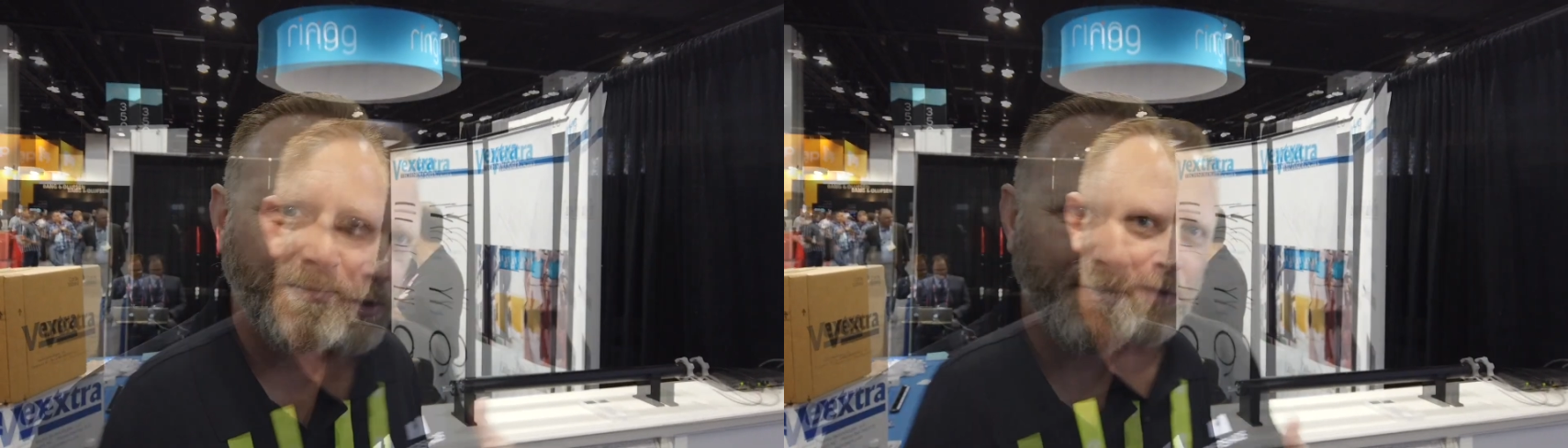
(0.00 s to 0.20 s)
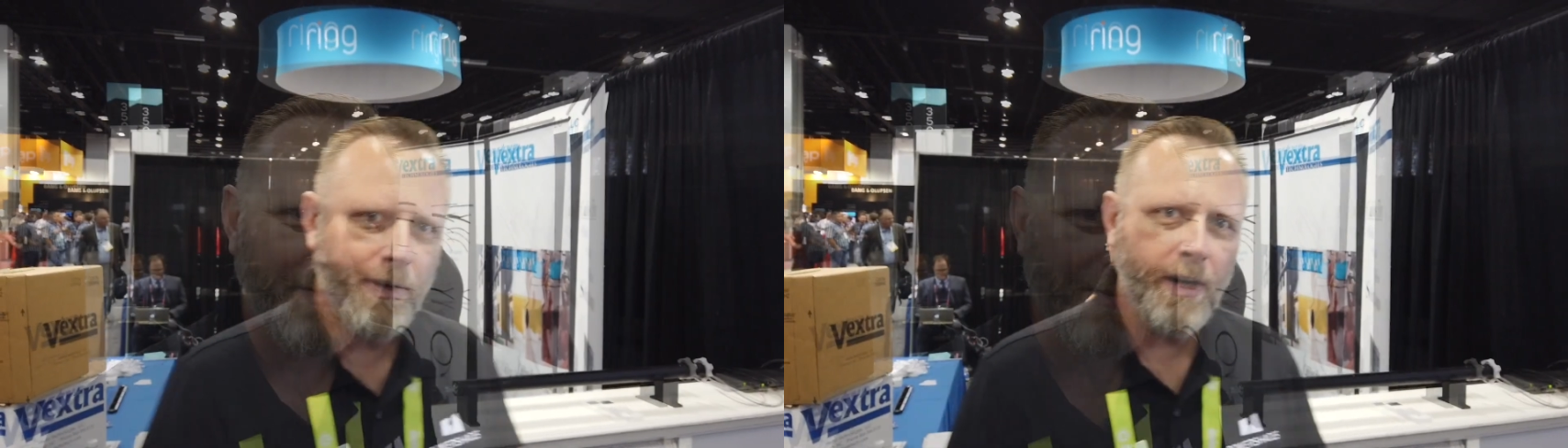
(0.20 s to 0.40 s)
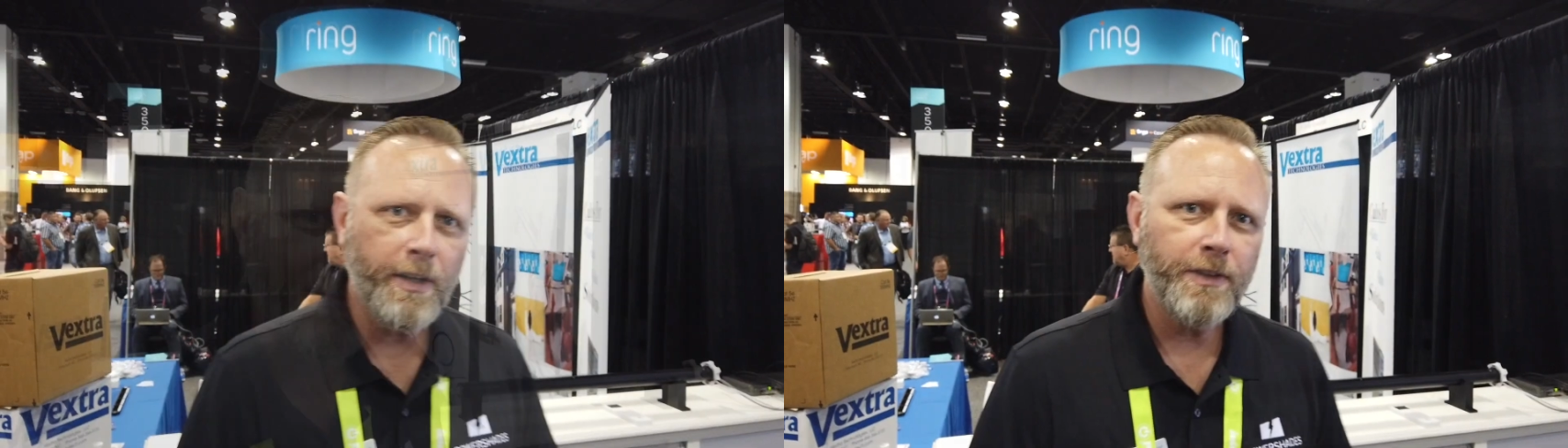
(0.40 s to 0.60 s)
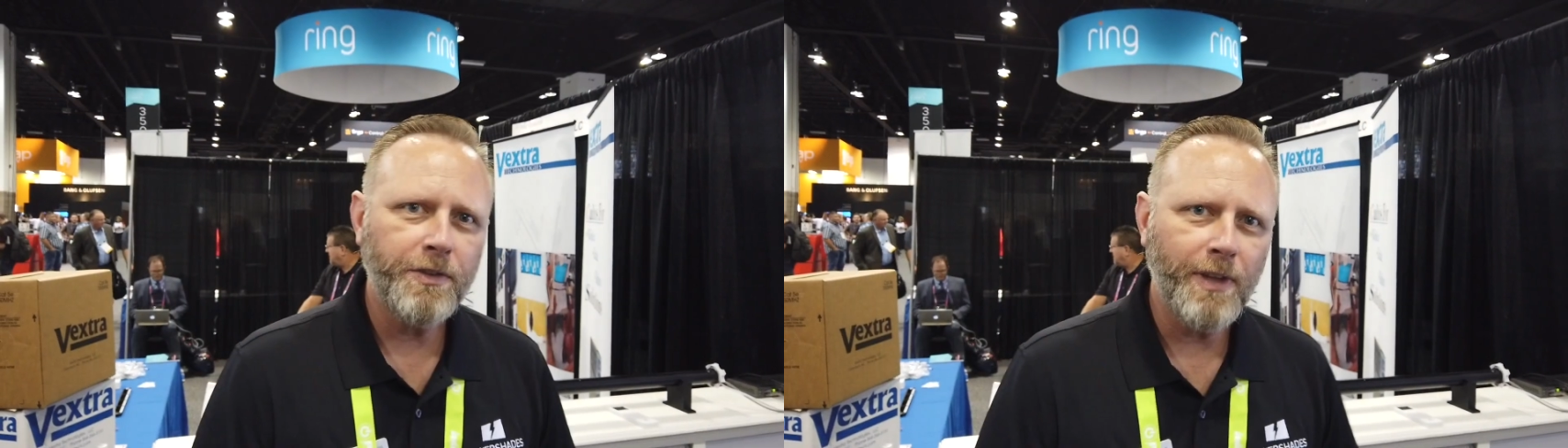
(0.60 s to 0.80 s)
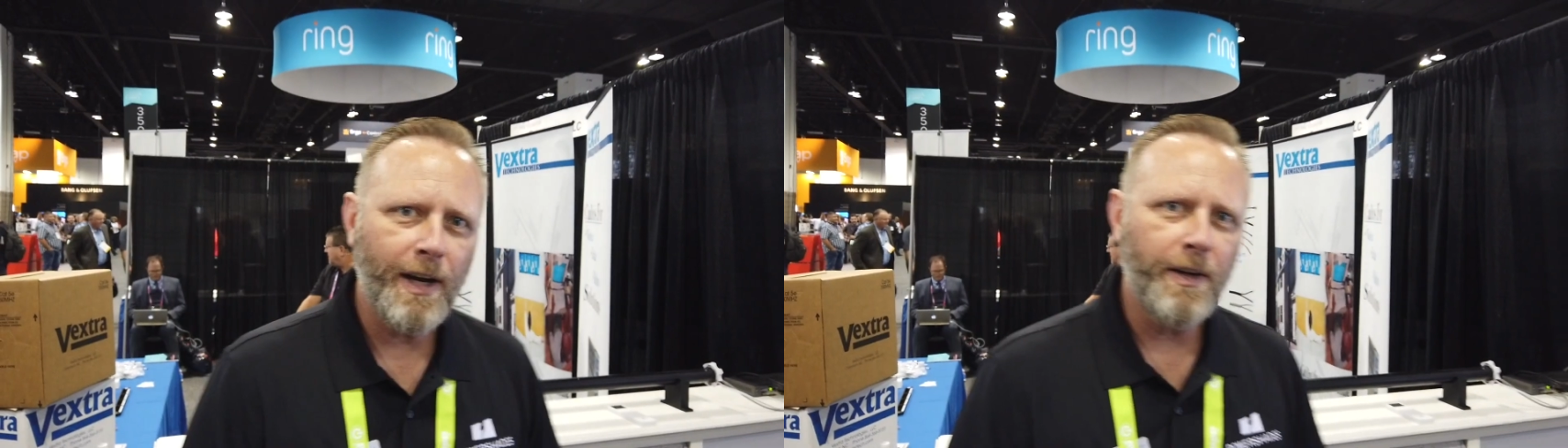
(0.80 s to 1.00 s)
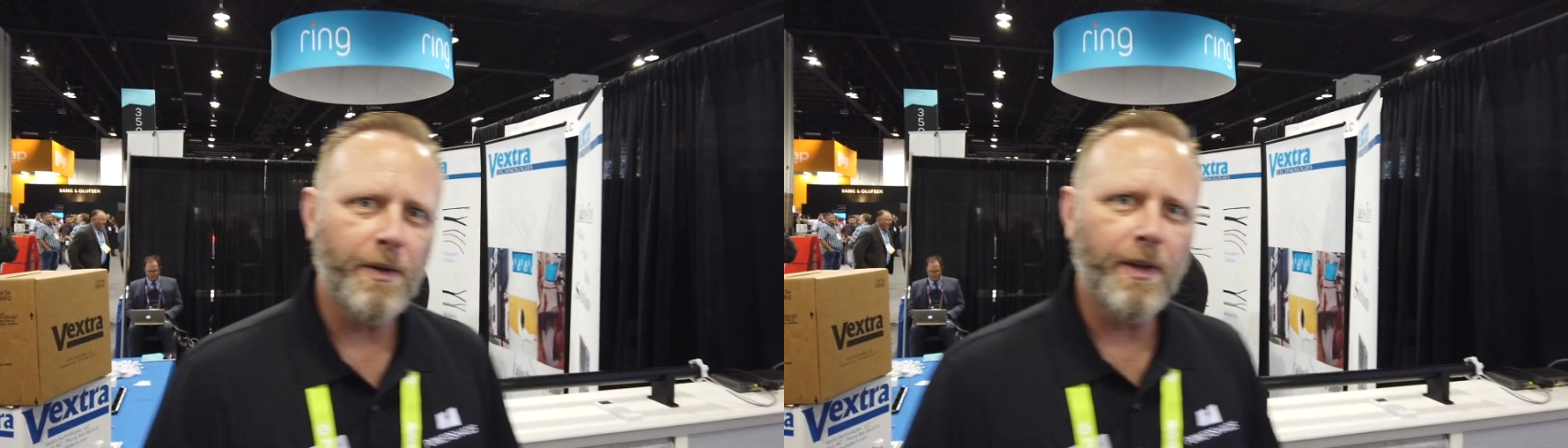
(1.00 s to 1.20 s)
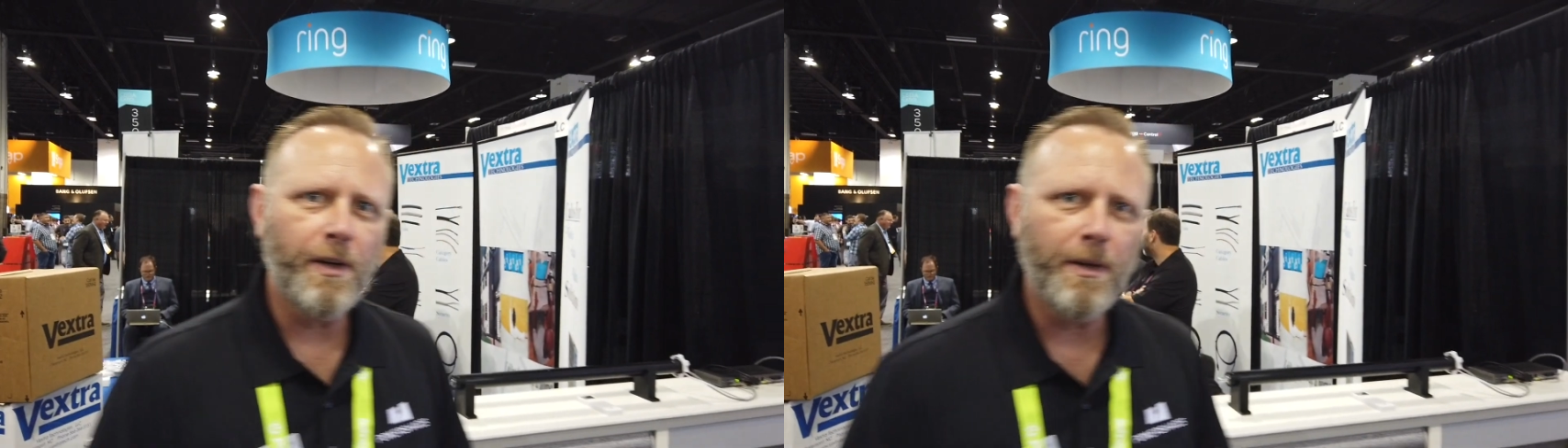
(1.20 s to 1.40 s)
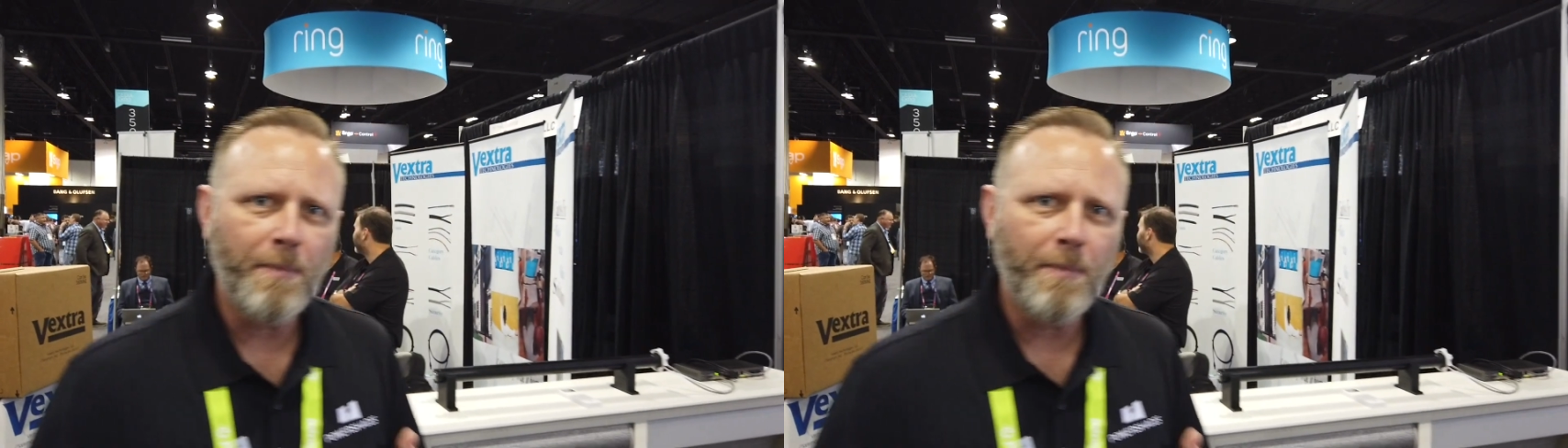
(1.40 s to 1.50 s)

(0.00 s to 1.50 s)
you a very good scenario though.